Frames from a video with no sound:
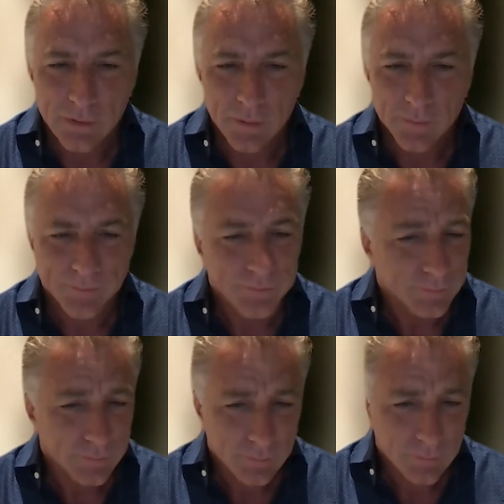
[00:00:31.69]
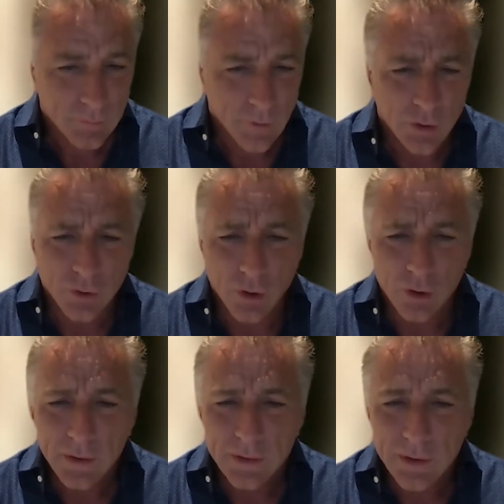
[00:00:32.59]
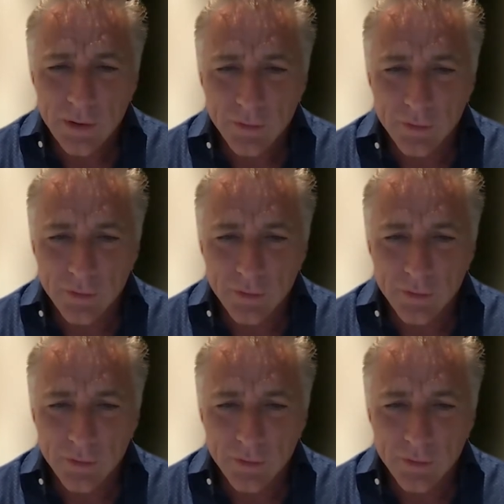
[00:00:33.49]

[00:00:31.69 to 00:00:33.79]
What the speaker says: So it's early in the year.